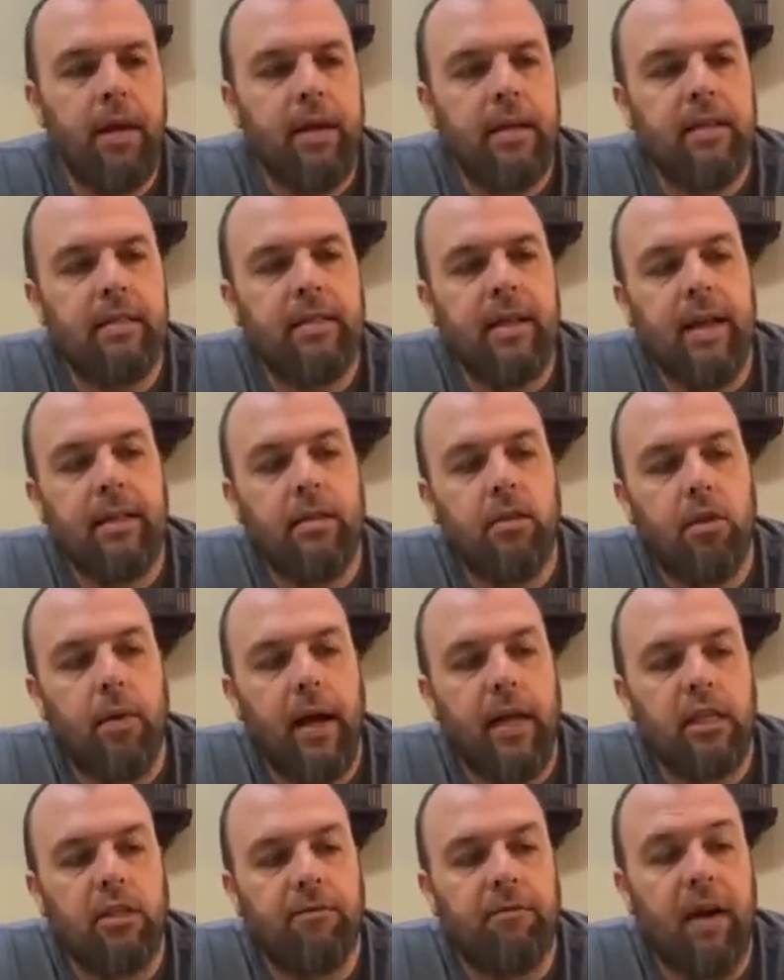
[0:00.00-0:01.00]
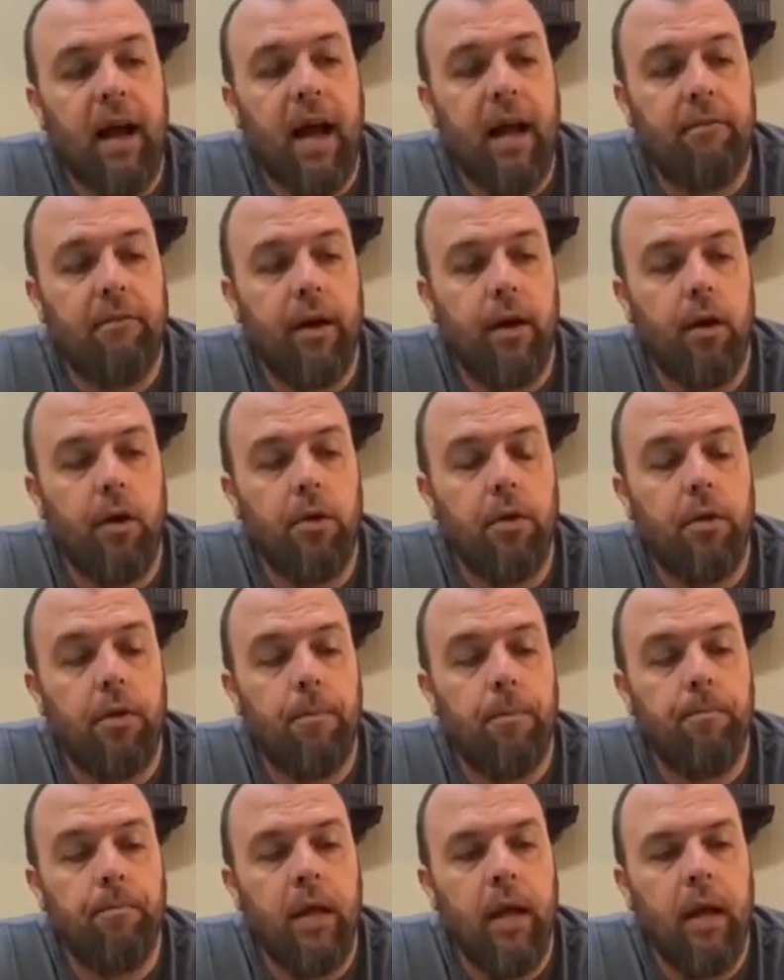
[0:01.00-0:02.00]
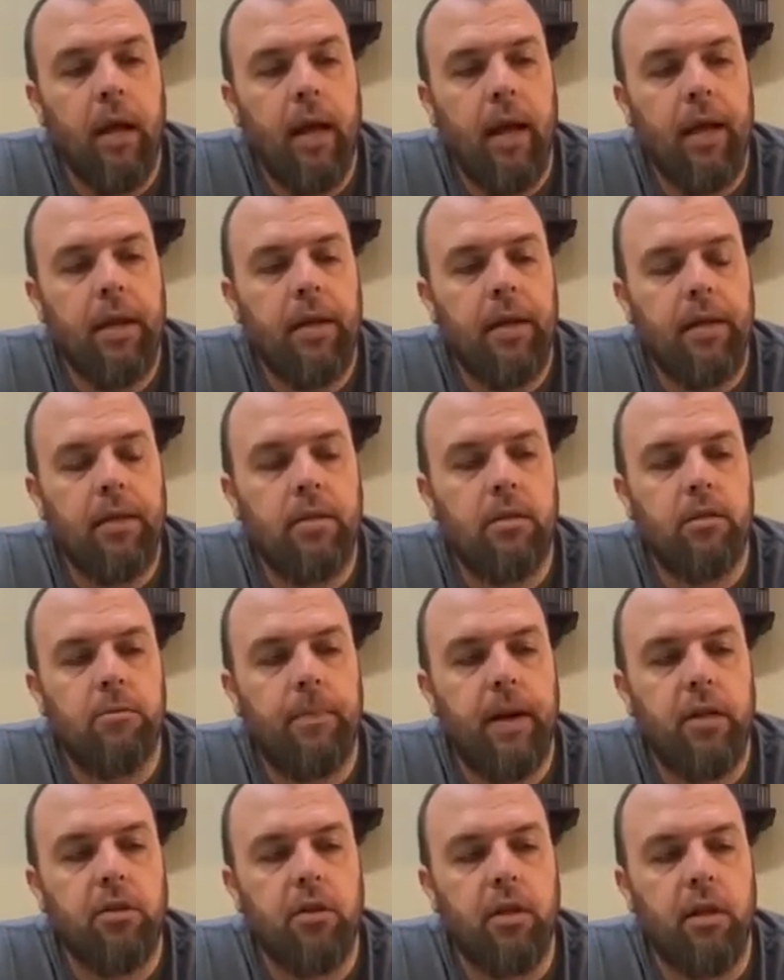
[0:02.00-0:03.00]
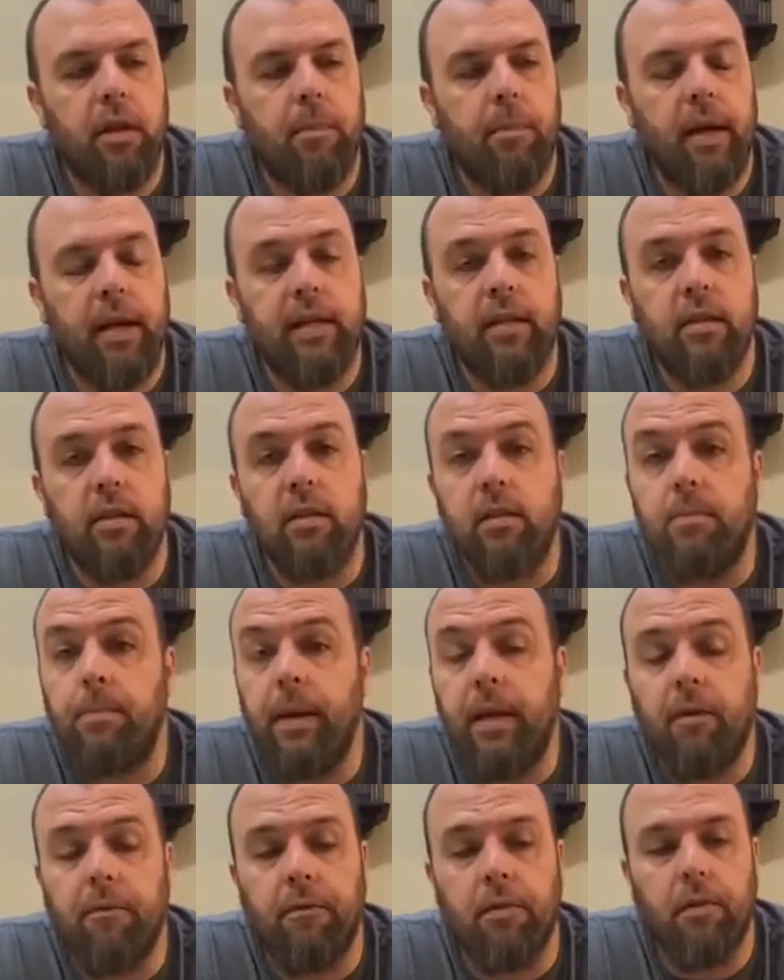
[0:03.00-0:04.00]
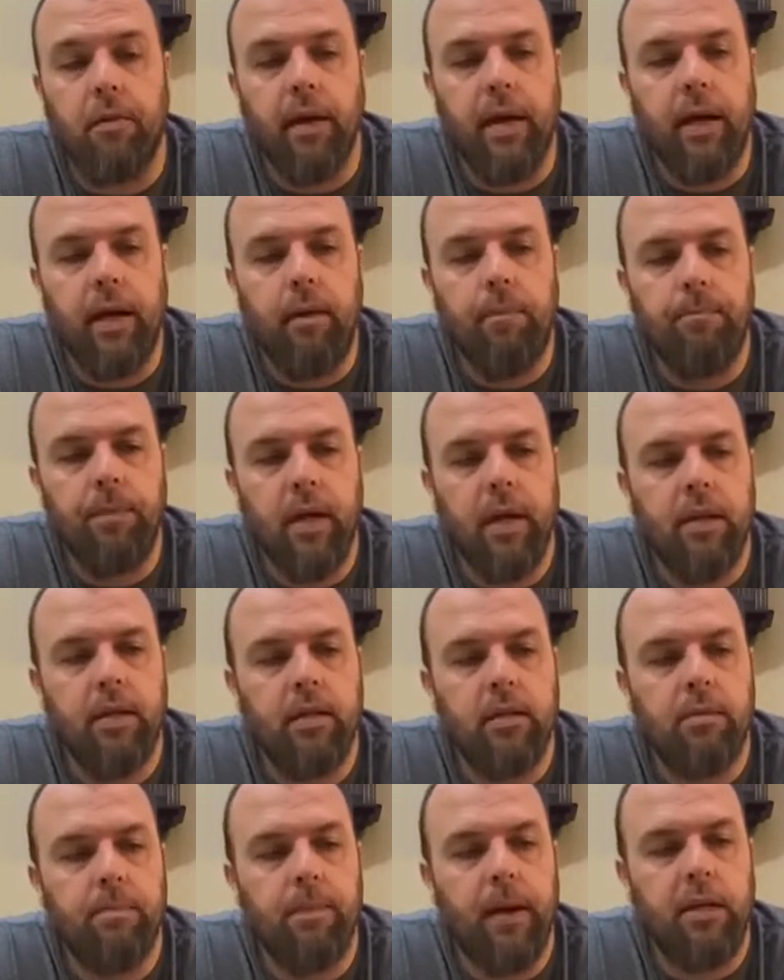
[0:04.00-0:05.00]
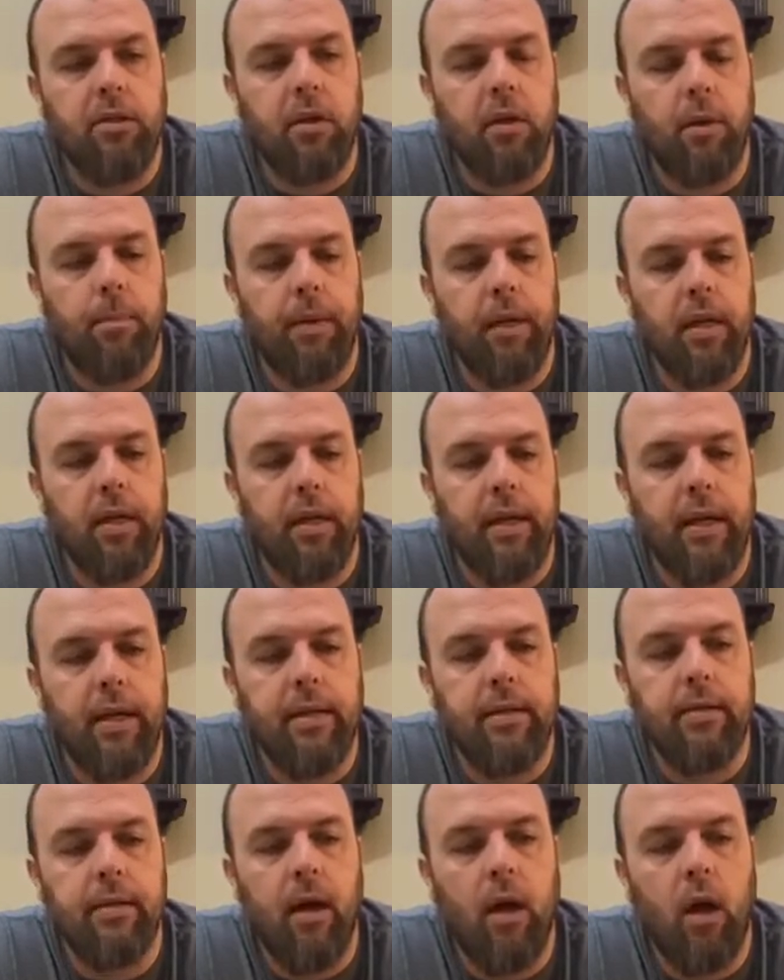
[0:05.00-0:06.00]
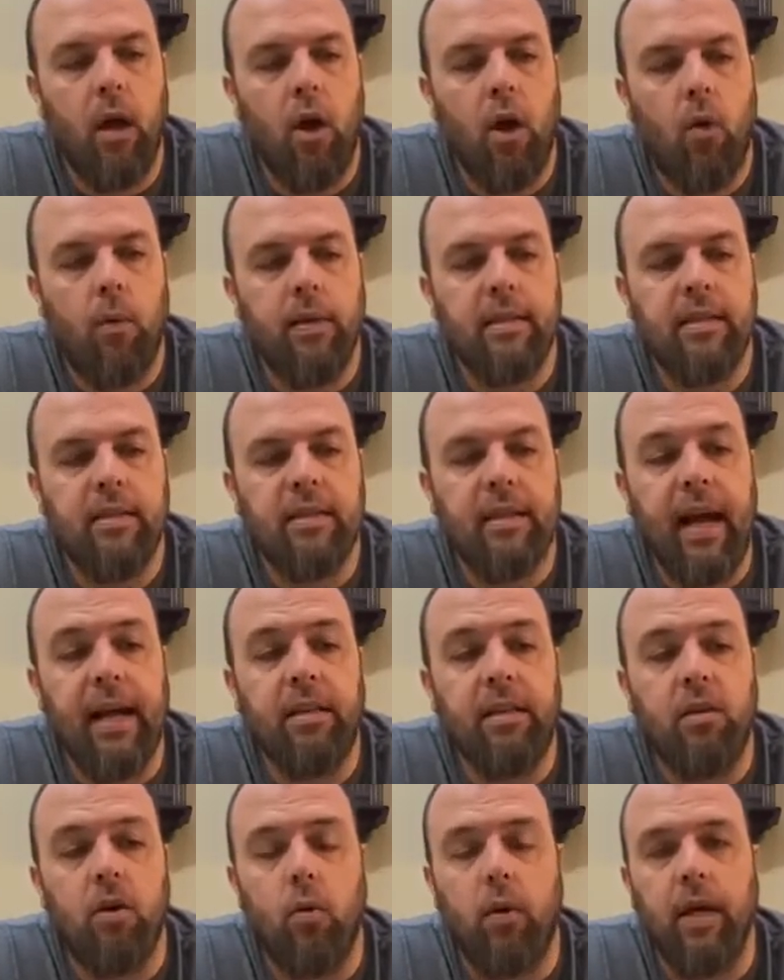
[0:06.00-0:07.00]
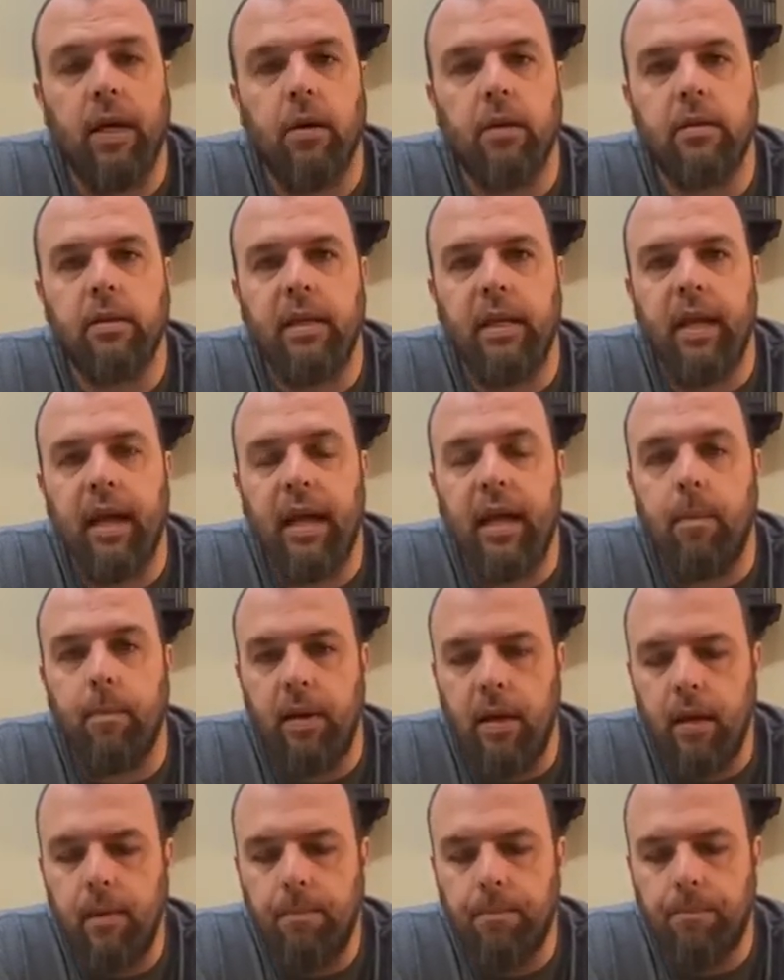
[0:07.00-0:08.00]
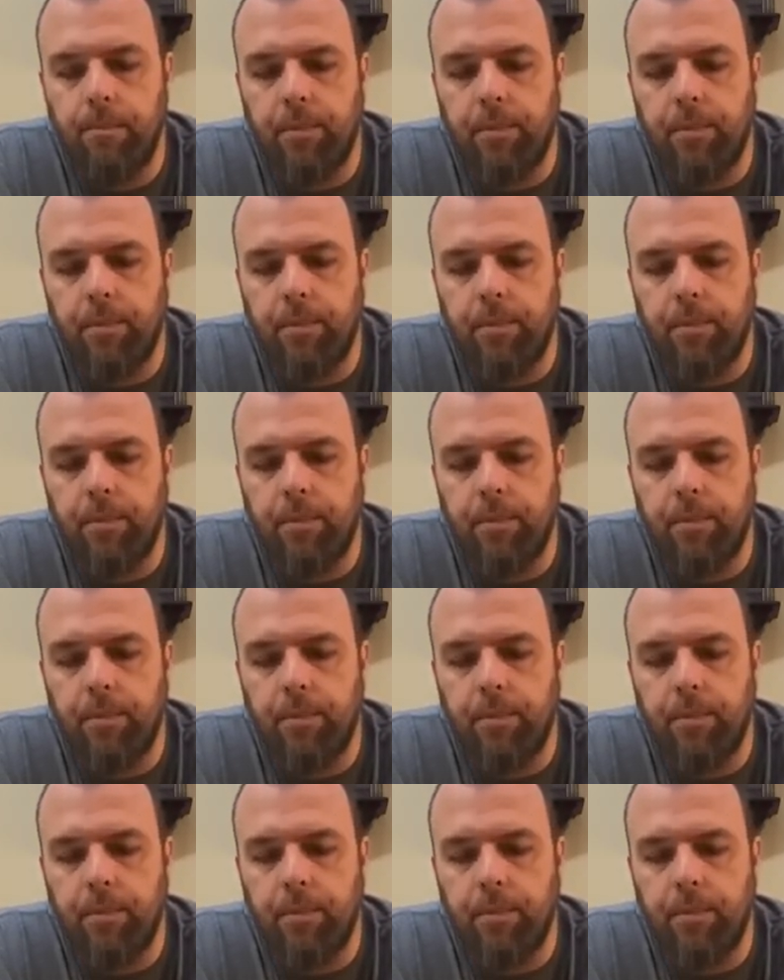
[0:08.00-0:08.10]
Saito has 5 health, and he's a speed of 3, and his special ability is when Saito kills an enemy,